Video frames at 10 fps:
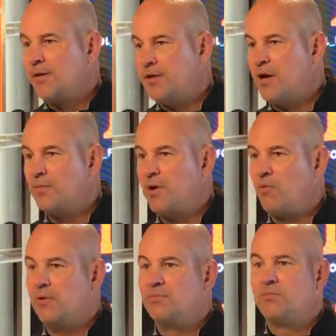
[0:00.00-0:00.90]
You know,
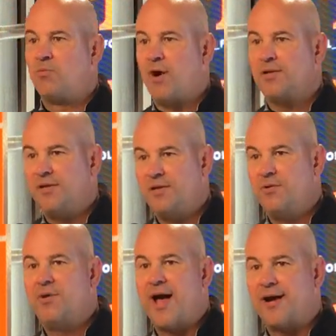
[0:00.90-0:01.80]
knowing what to
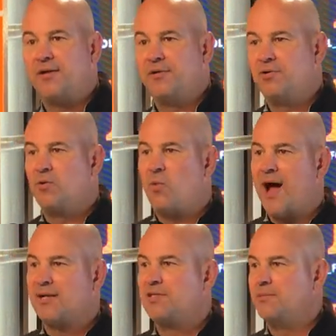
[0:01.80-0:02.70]
do, how to do it,
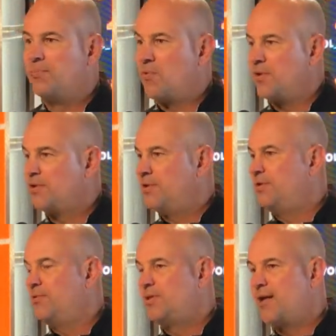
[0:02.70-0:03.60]
why it's important
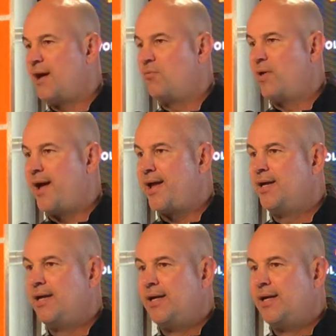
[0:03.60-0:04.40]
to do it that way.